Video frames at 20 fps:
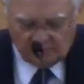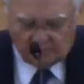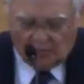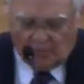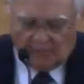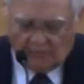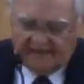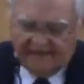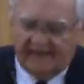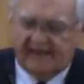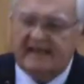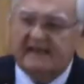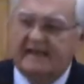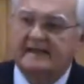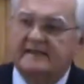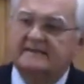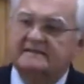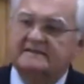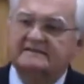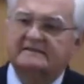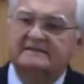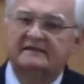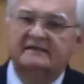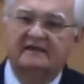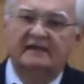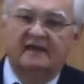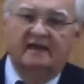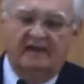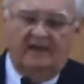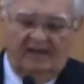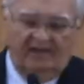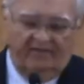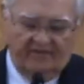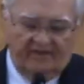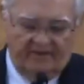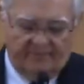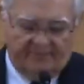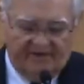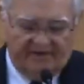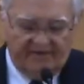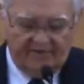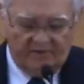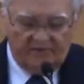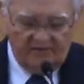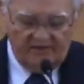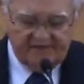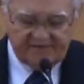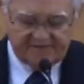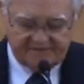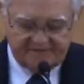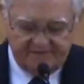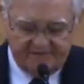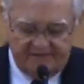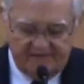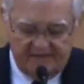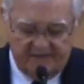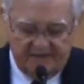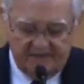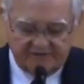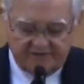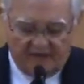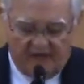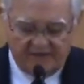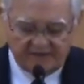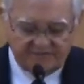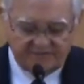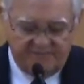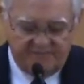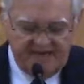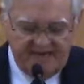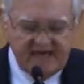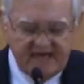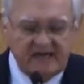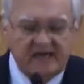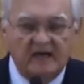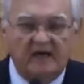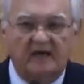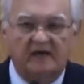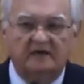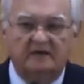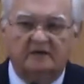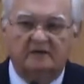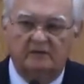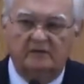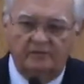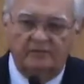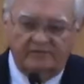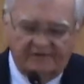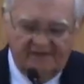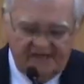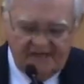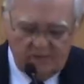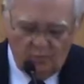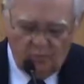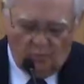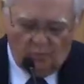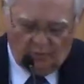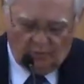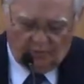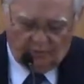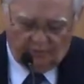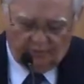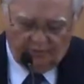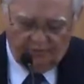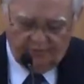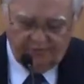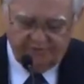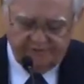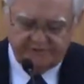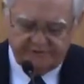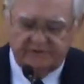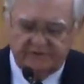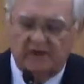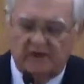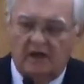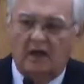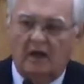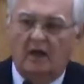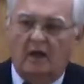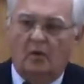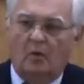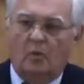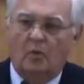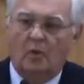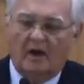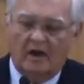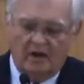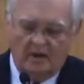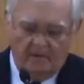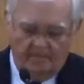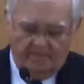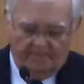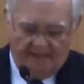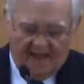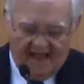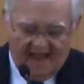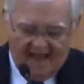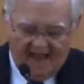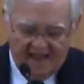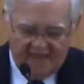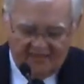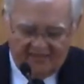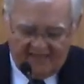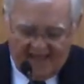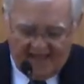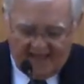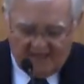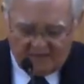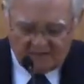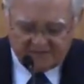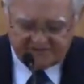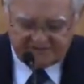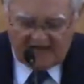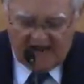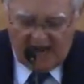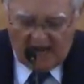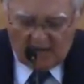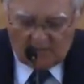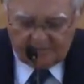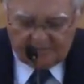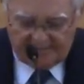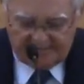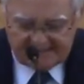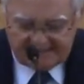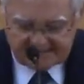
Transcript: Cornelius that Peter, listen, shall speak unto thee words whereby thou shalt be